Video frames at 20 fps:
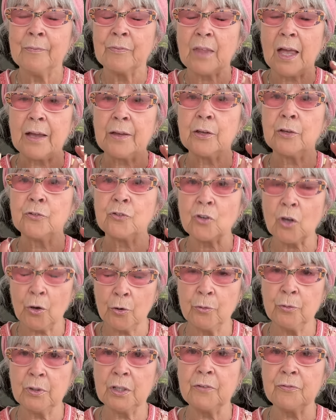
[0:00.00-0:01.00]
that is
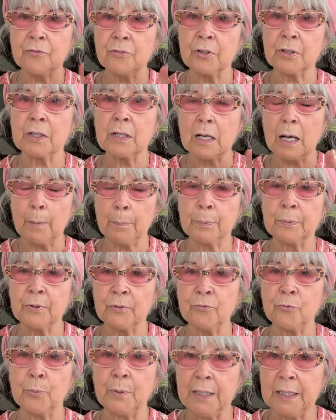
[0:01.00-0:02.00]
only for a couple
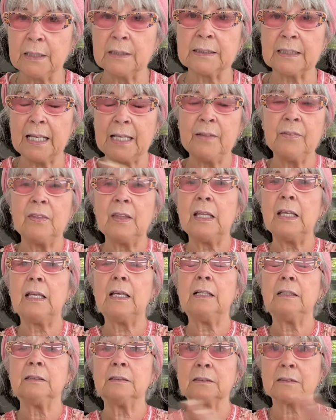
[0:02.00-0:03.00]
of weeks in
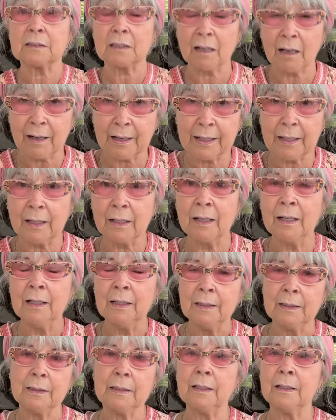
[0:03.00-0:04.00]
the entire
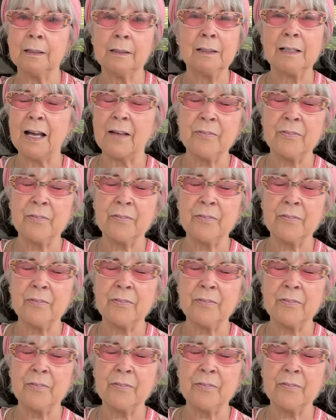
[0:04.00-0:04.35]
year.